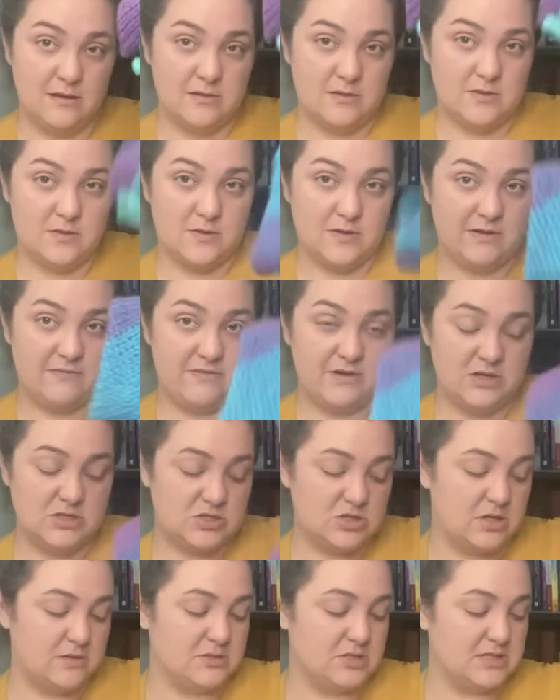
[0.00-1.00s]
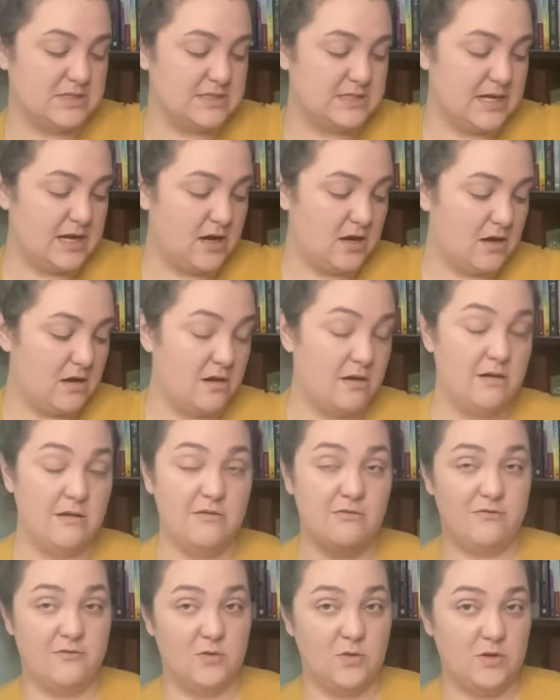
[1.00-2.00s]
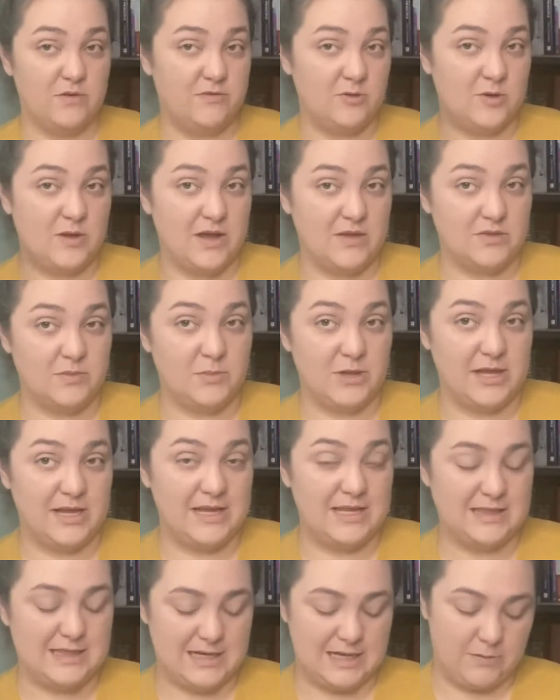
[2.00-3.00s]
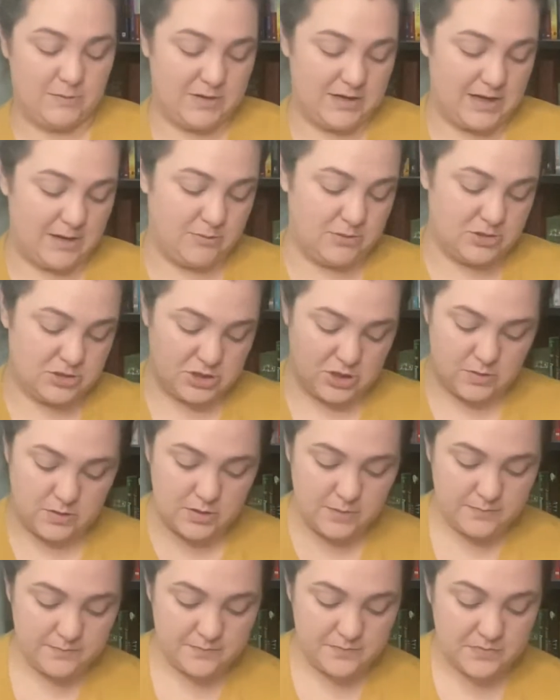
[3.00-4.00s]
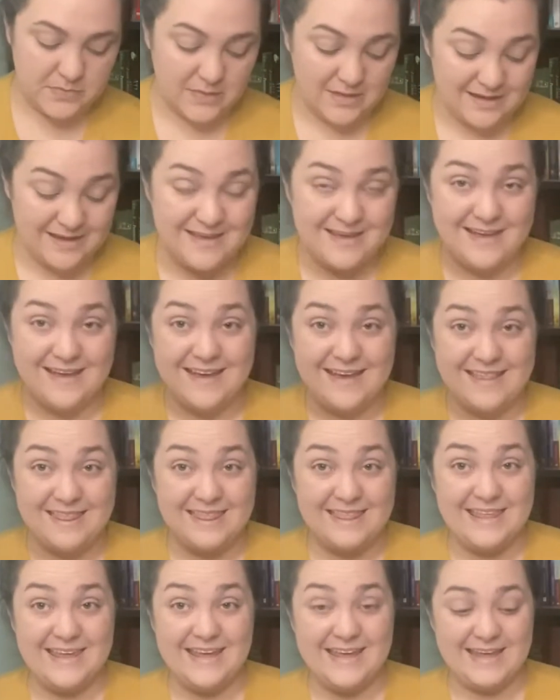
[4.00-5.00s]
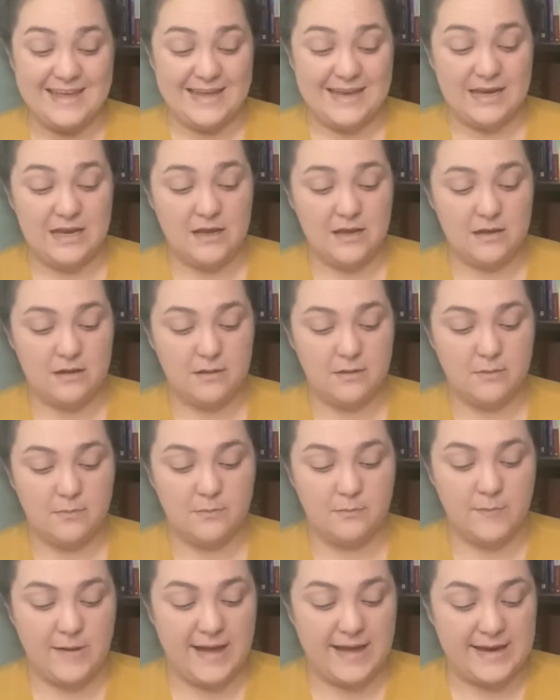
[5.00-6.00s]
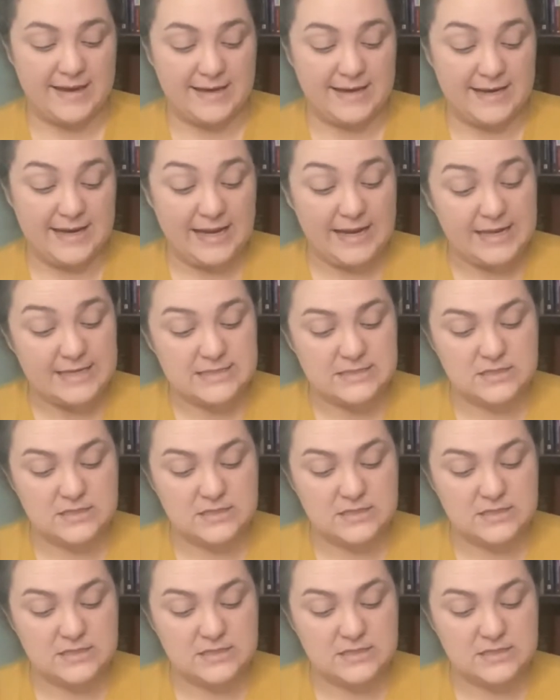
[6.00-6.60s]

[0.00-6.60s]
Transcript: 3 finished objects there. 4 if you count the blanket that I wasn't able to show you. Then my niece